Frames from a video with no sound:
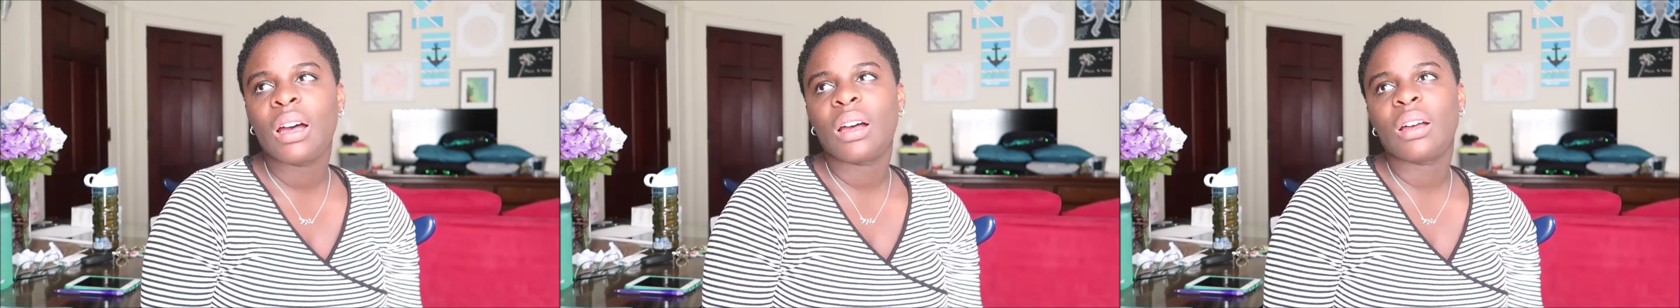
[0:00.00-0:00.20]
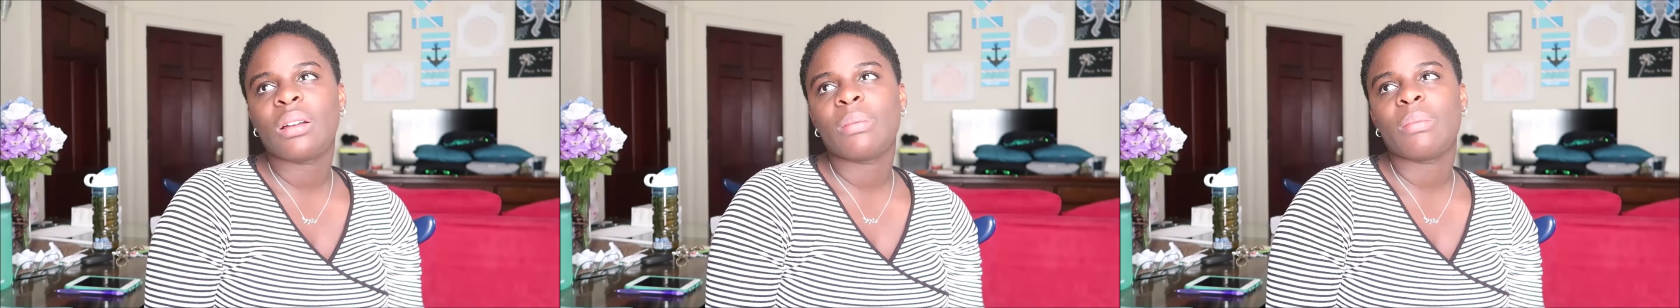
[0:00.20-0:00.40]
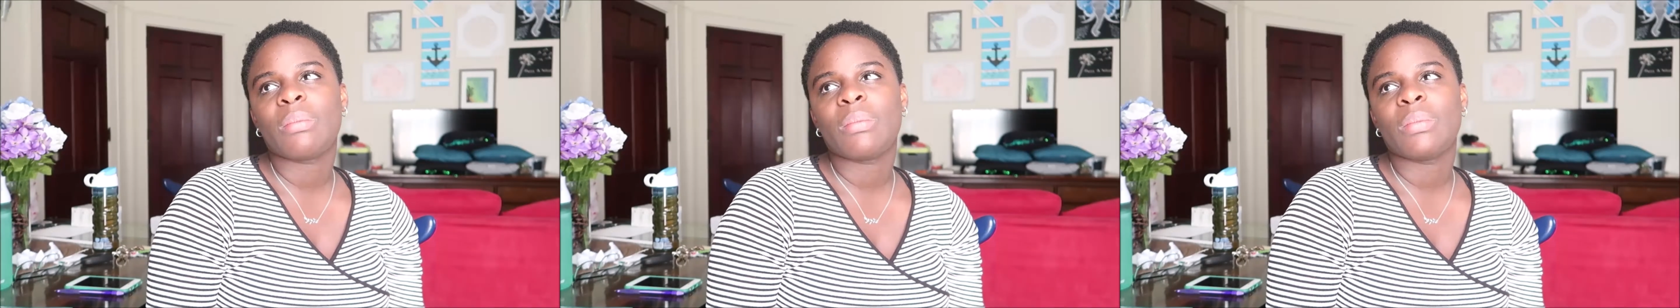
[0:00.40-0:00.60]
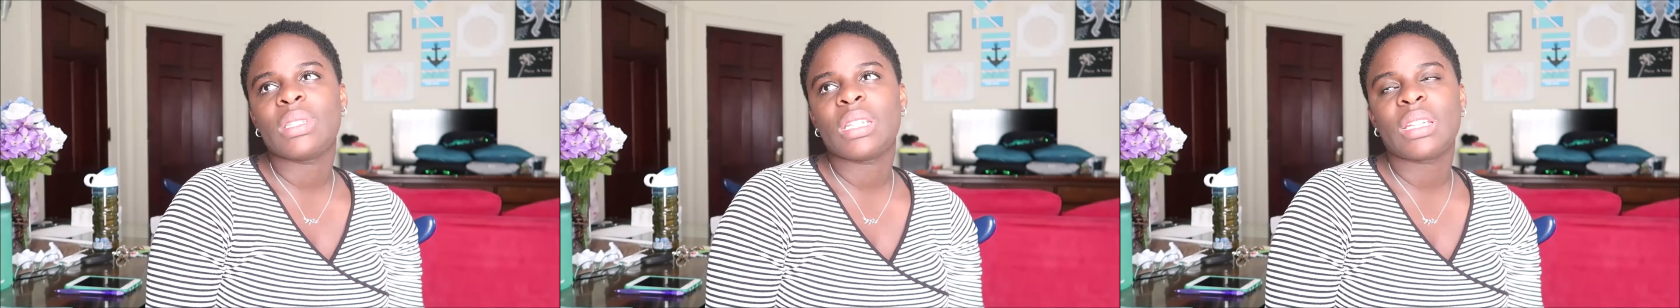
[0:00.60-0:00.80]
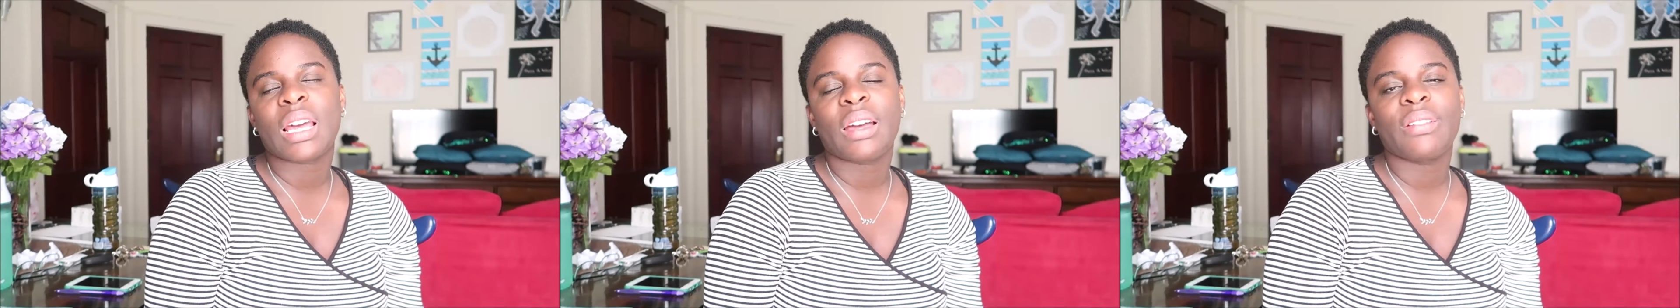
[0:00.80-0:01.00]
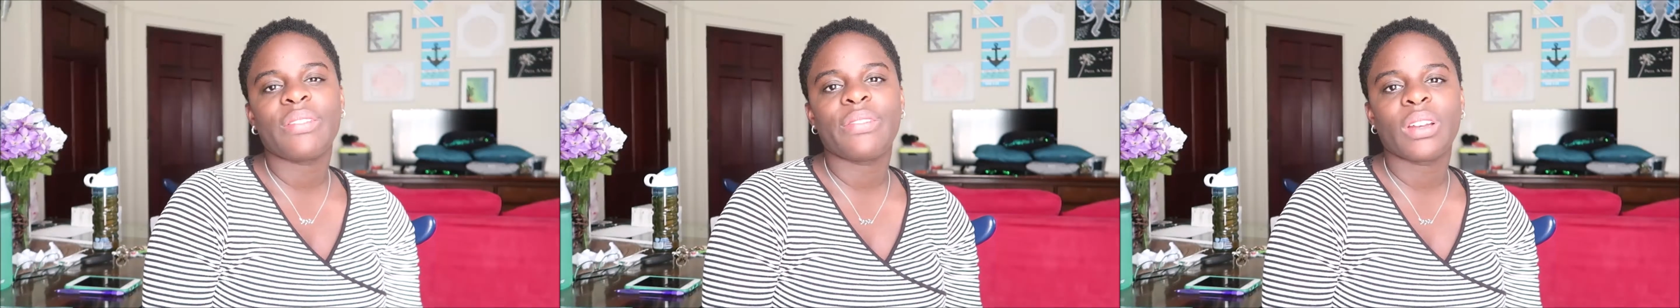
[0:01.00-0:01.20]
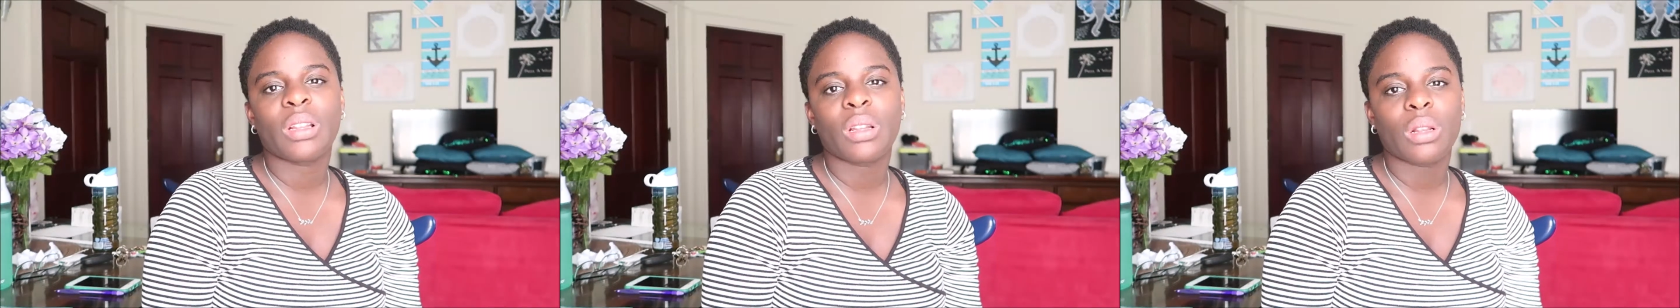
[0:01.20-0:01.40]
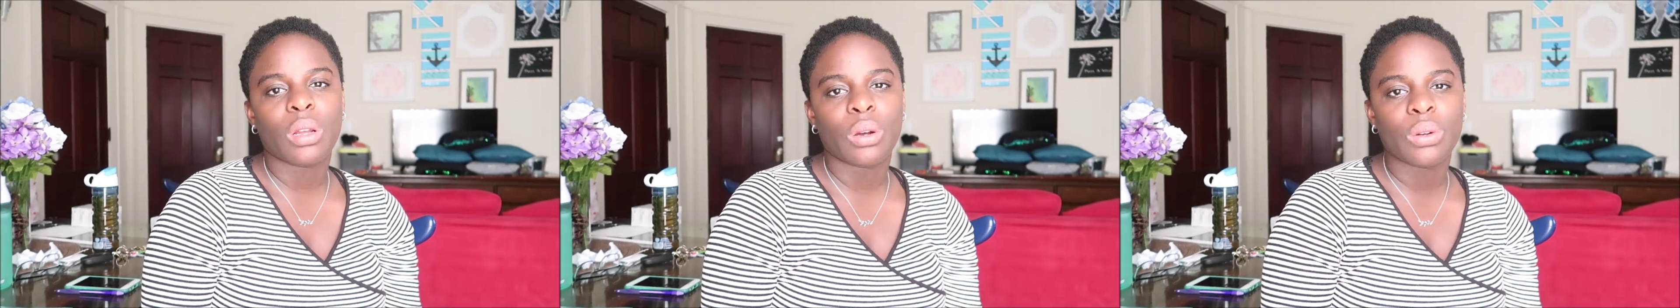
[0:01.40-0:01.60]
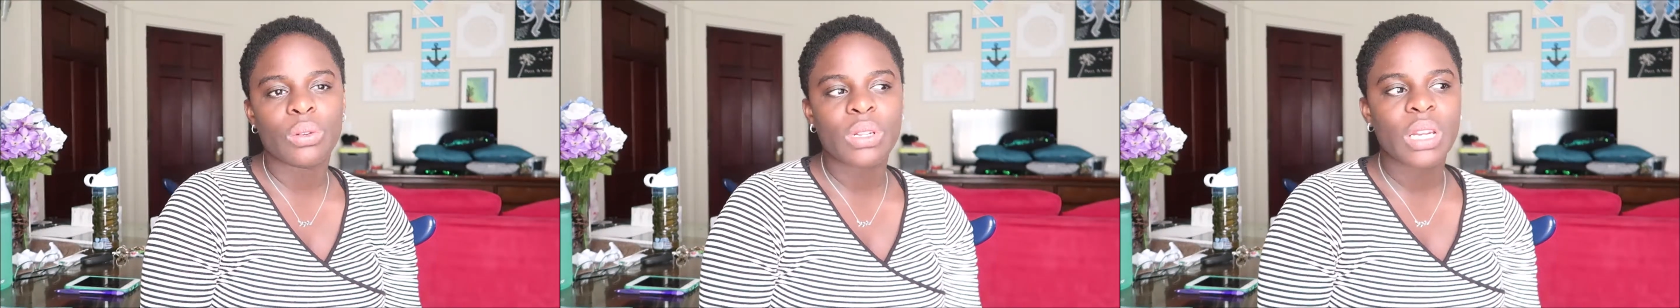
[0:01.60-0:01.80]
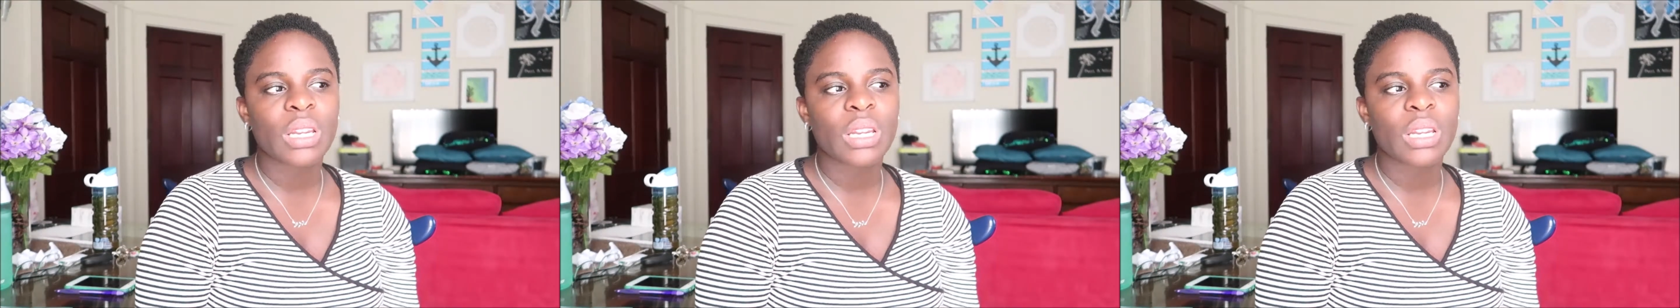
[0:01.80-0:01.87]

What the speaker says: to not feel alone.